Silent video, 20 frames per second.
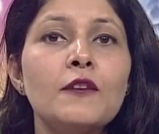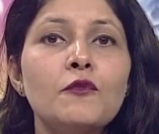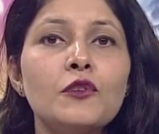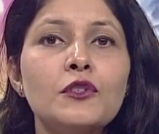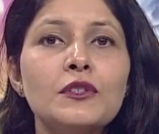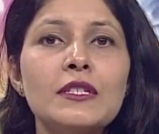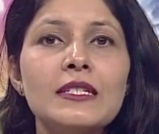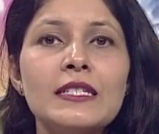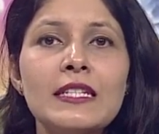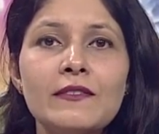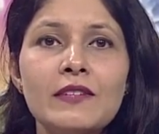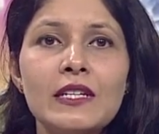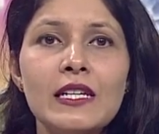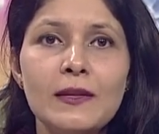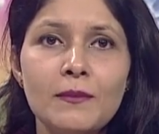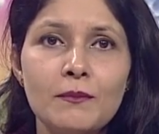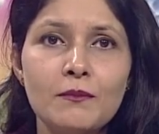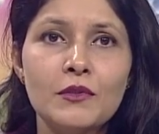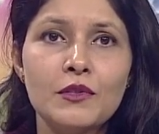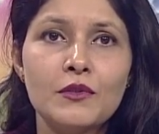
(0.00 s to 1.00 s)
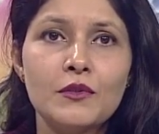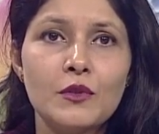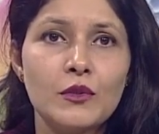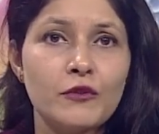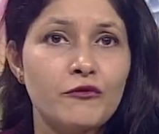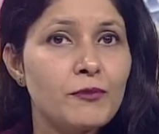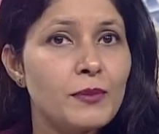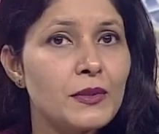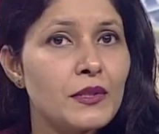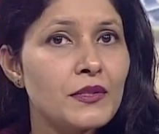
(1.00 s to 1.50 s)
for the development
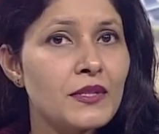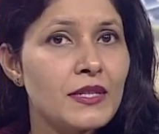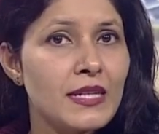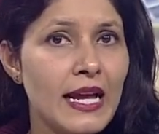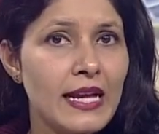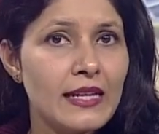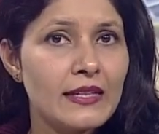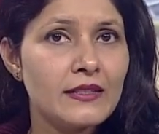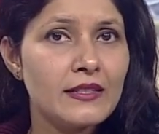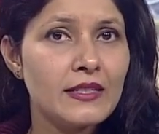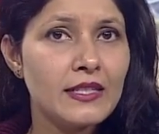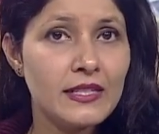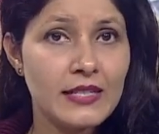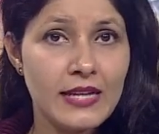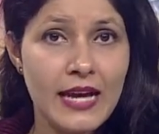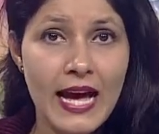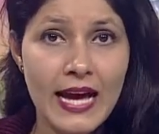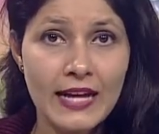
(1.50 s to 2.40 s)
of personality,